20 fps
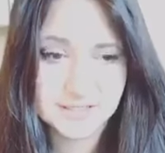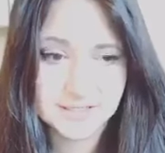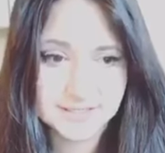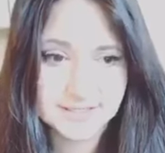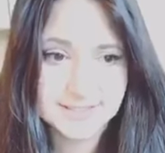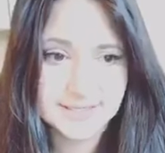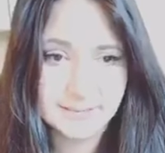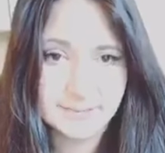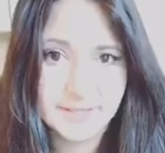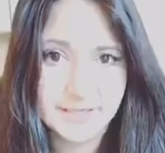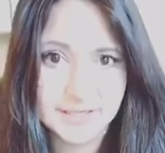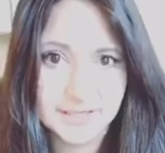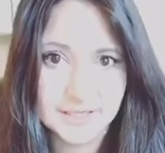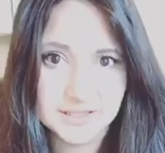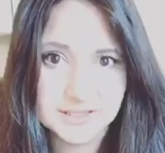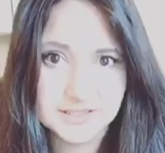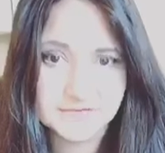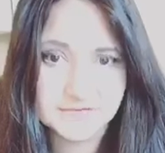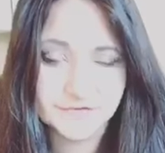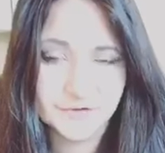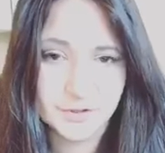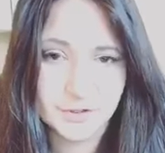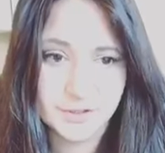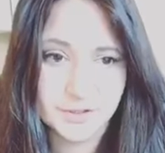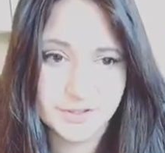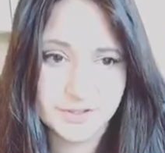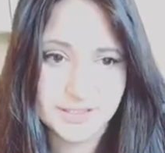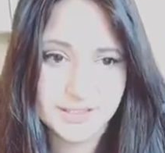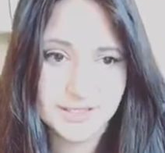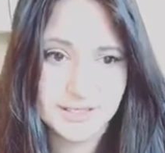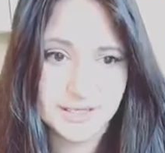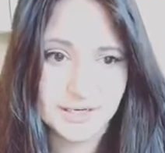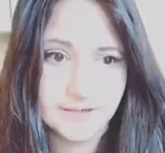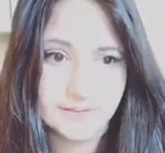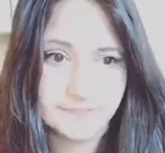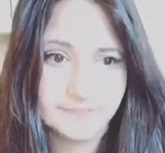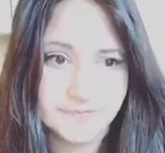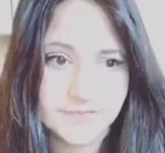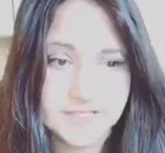condemning us for the um,